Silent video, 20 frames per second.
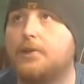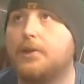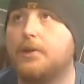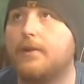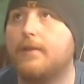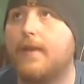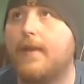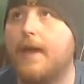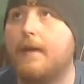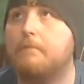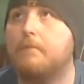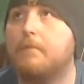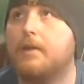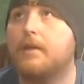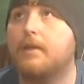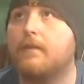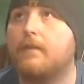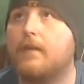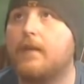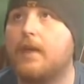to that
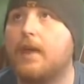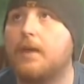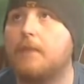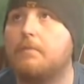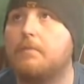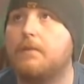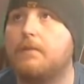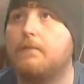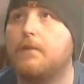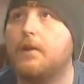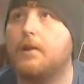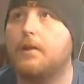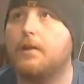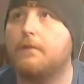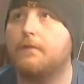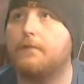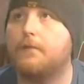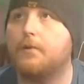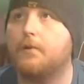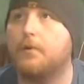because it can be very
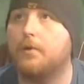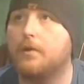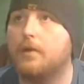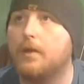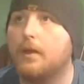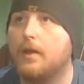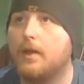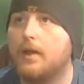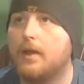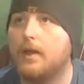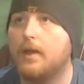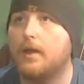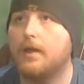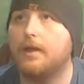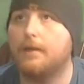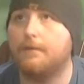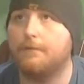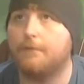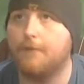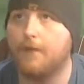difficult
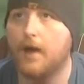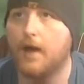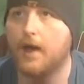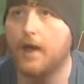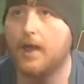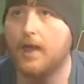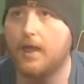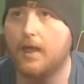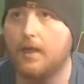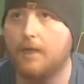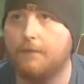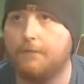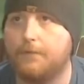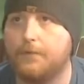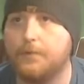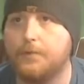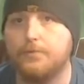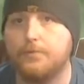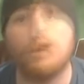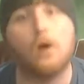if
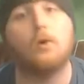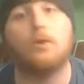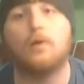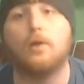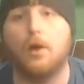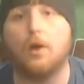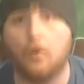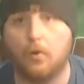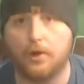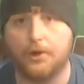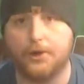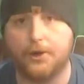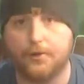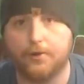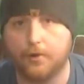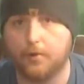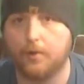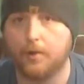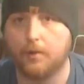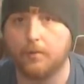you don't know what you're
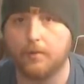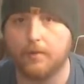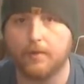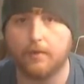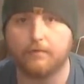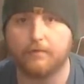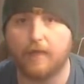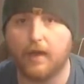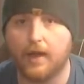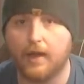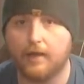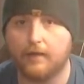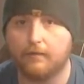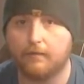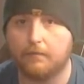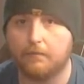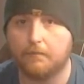doing with those guys.